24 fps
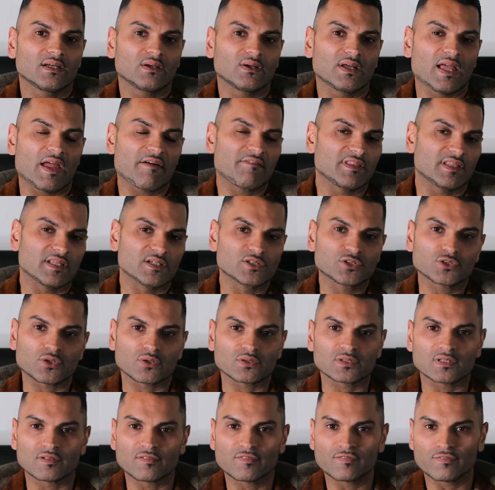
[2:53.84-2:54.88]
Everything
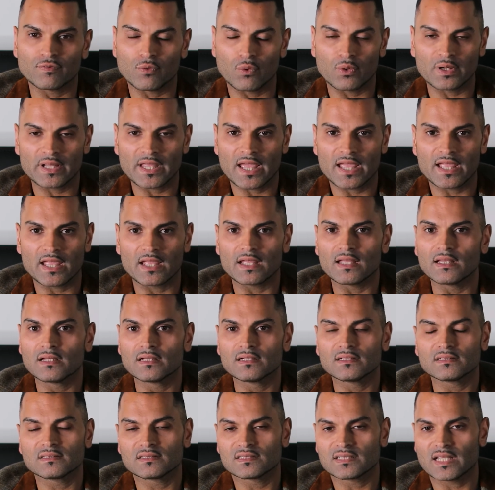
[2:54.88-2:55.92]
shot in 4K
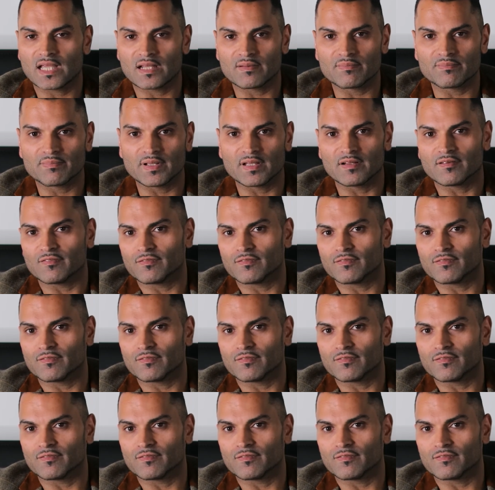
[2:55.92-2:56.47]
10-bit